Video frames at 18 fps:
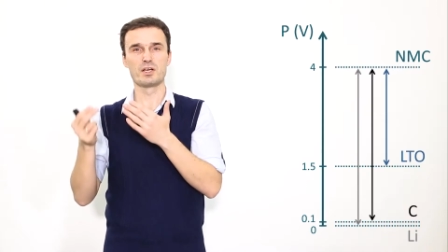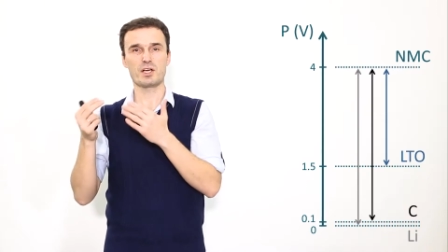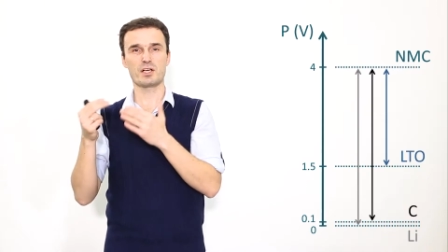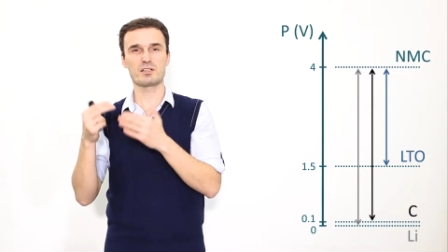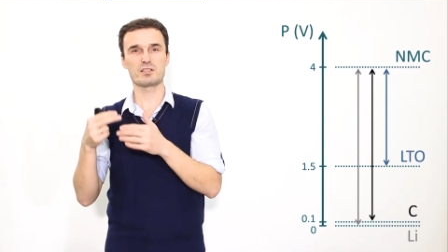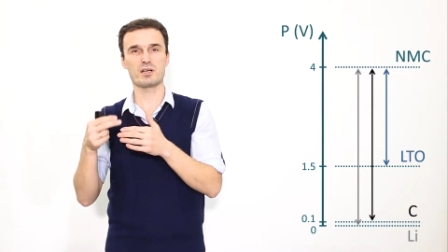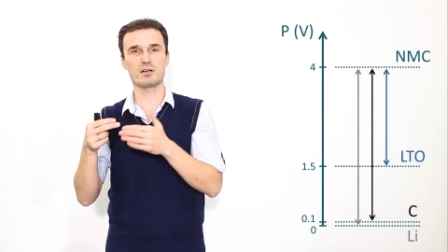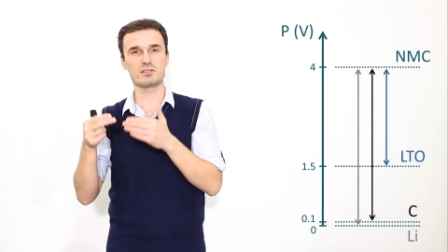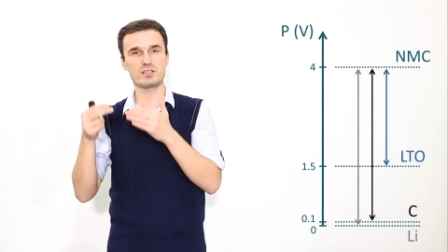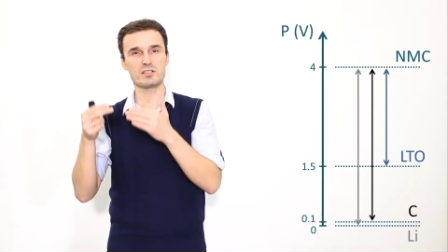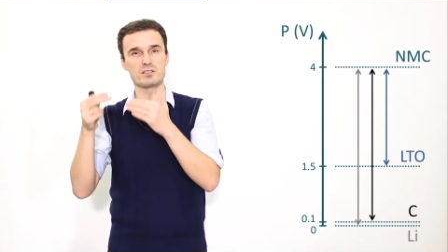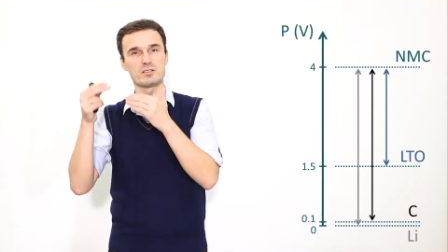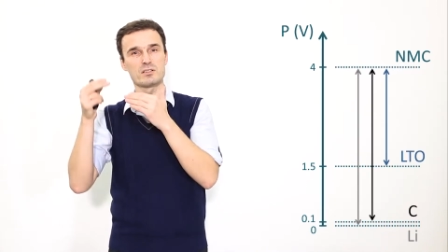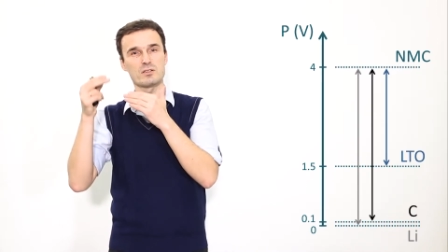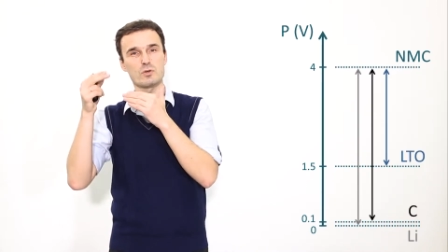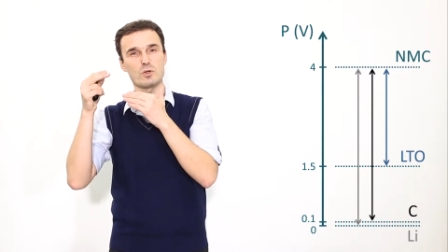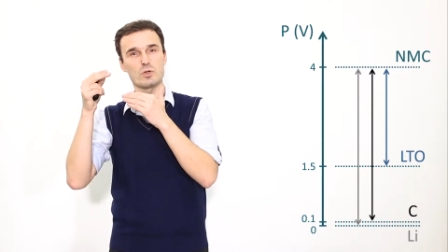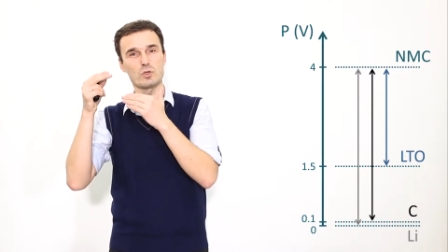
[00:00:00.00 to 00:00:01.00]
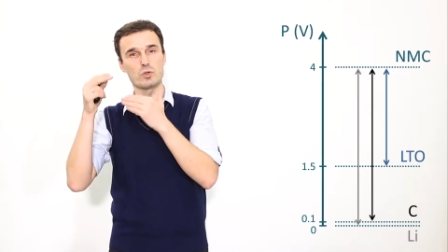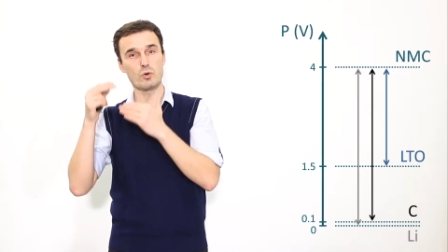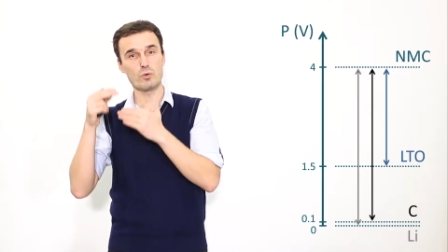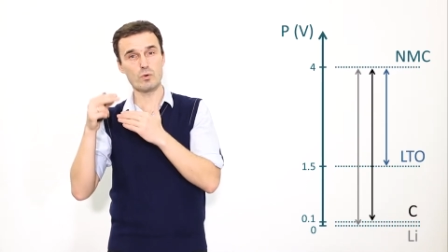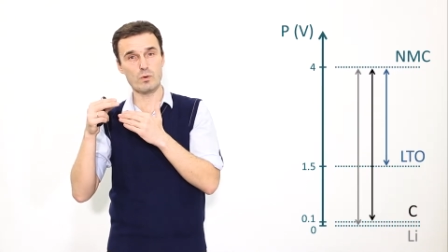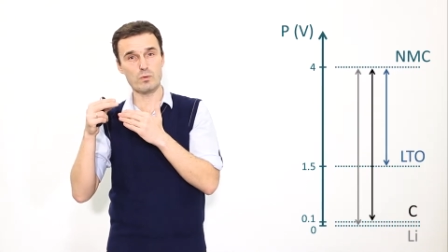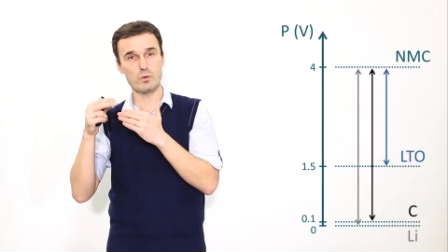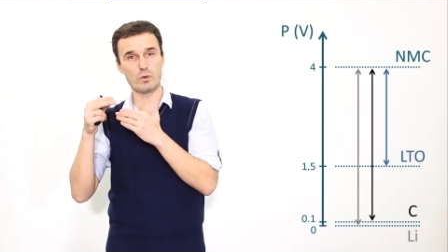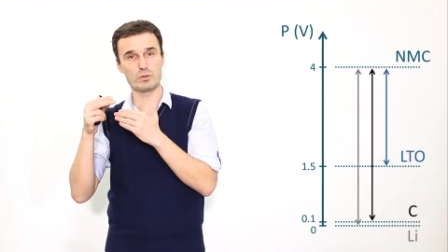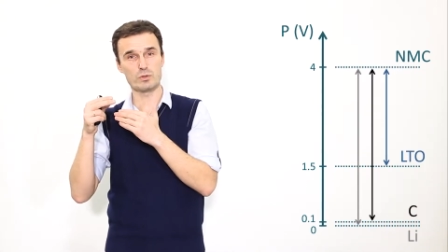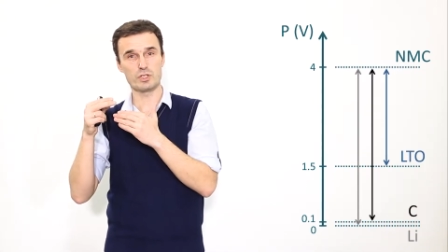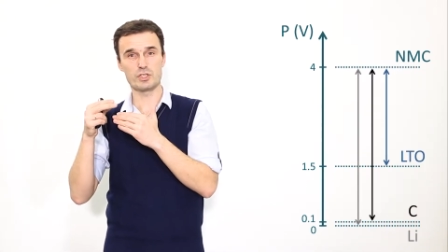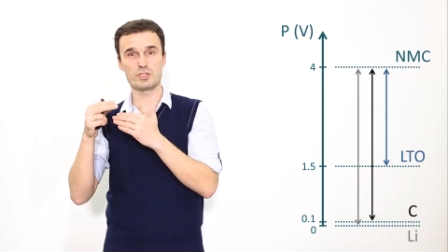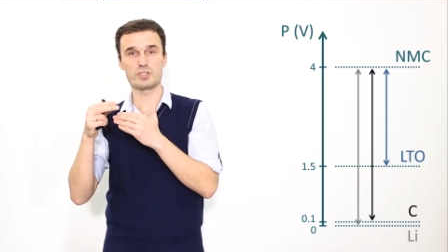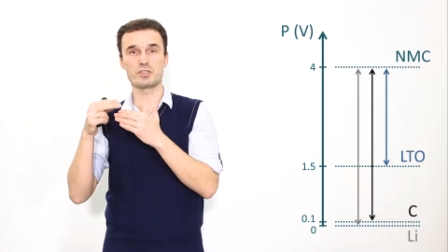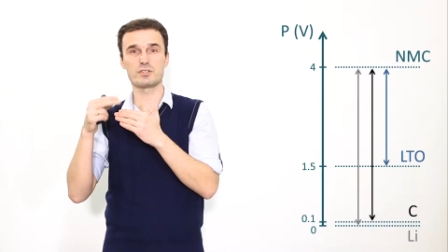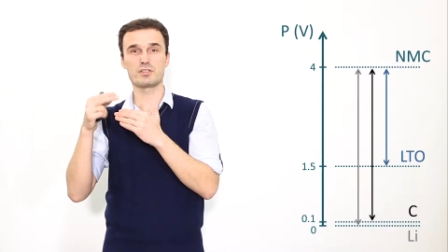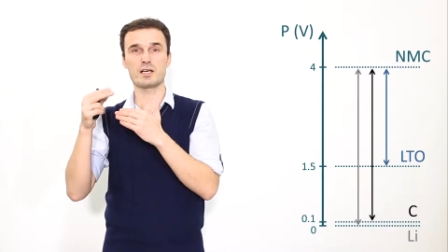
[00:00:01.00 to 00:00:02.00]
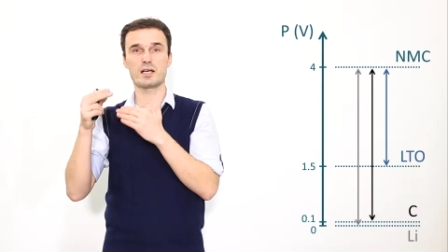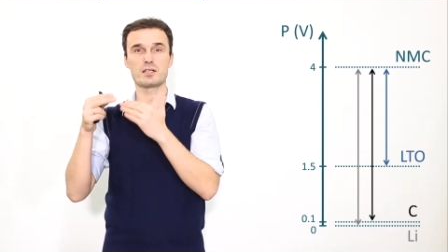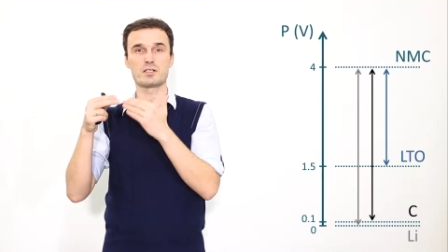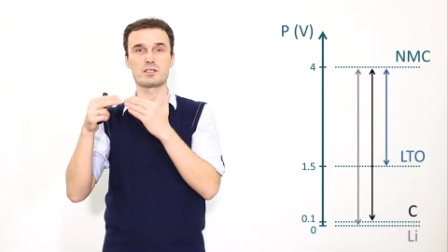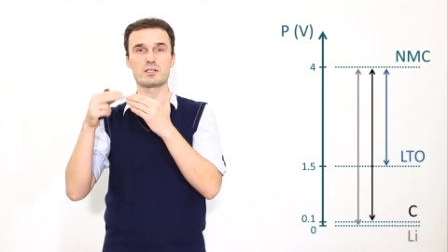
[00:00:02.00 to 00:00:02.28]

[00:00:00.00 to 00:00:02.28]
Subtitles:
results in lower voltage than